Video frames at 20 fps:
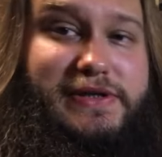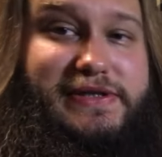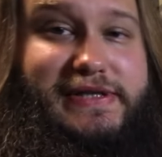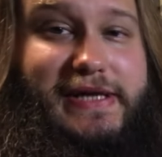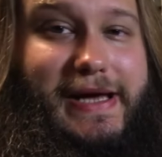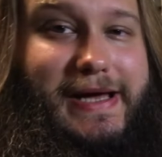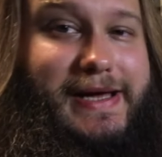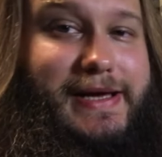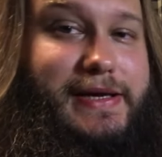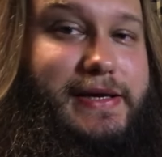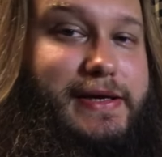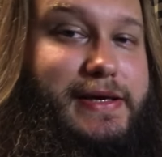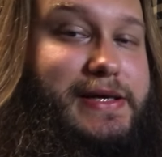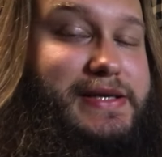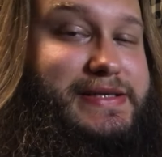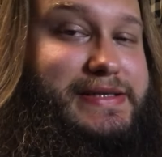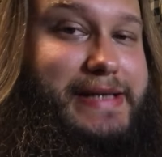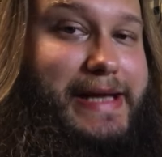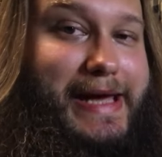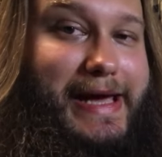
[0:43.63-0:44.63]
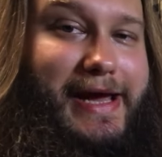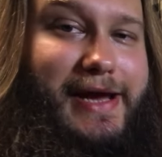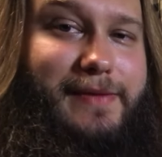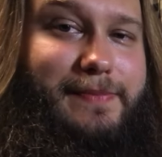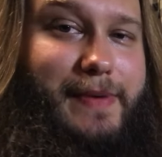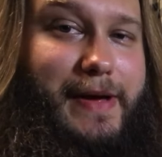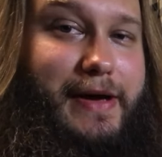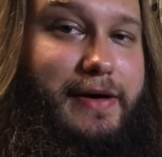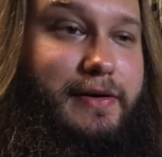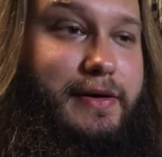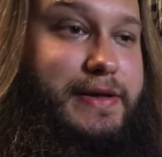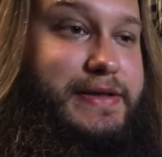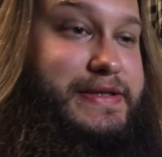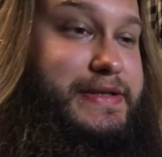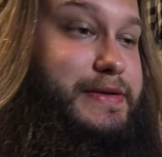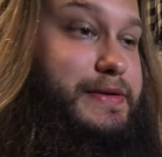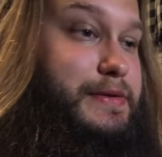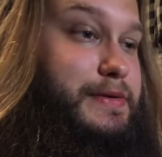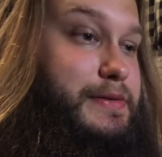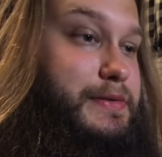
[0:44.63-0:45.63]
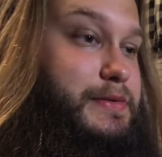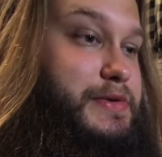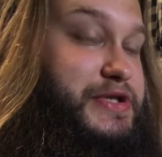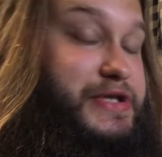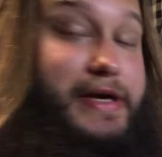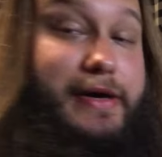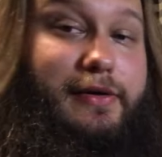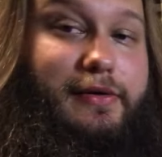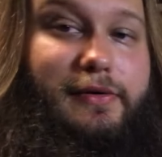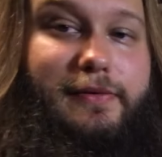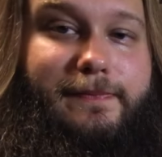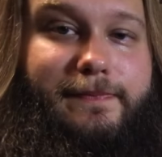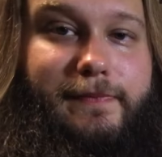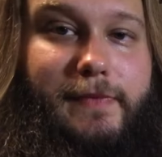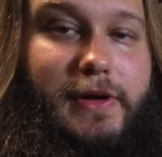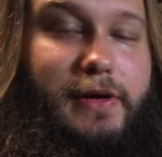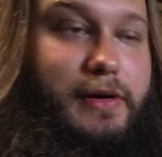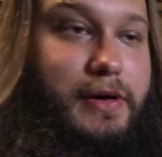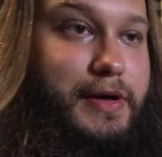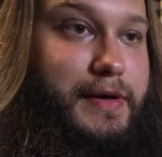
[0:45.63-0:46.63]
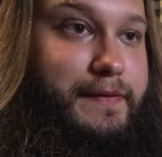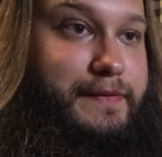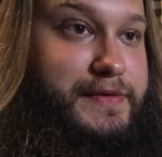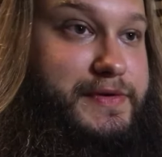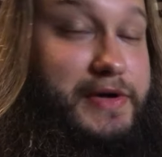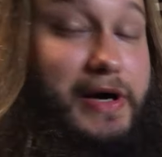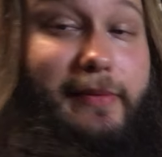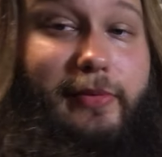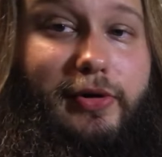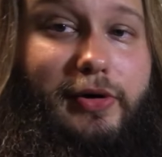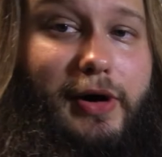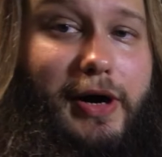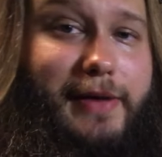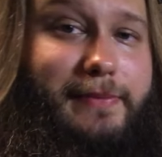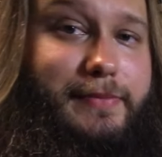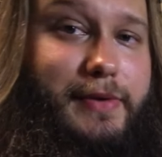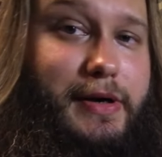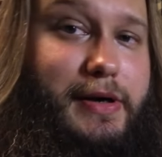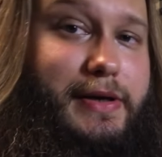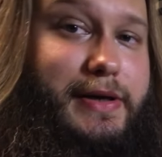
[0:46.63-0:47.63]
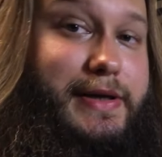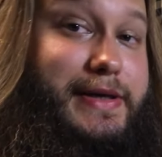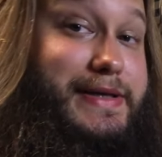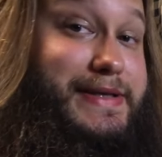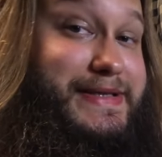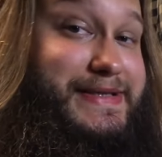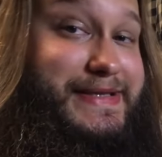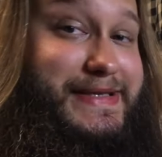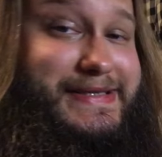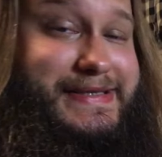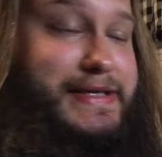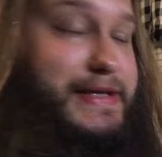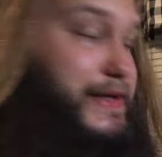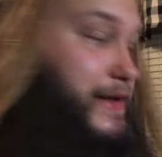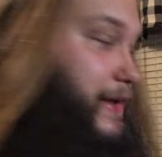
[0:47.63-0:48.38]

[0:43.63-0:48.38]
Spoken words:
today is an 8 pellet shell of double-aught buck in 16